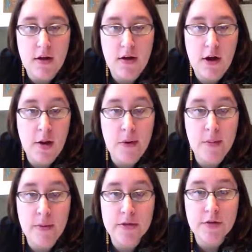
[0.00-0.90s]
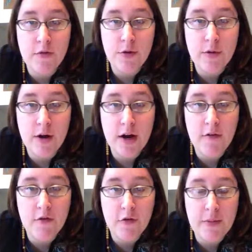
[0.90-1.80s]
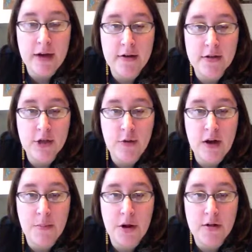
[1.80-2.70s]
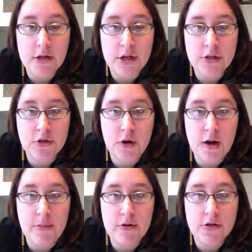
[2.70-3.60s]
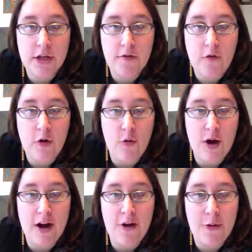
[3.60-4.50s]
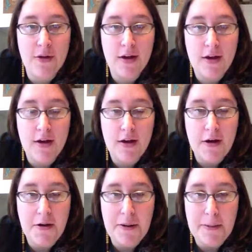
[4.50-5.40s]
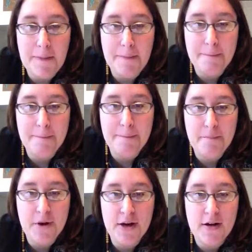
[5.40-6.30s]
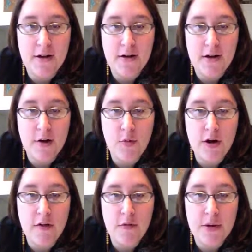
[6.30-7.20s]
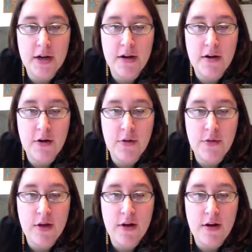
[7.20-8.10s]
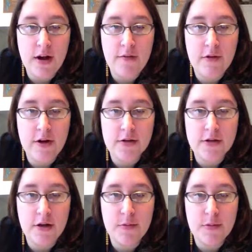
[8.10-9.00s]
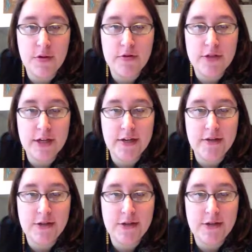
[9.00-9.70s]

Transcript: um, I'm almost fully recovered from that. So I apologize for not posting for a while, um, but I want everybody to know that I have not stopped posting.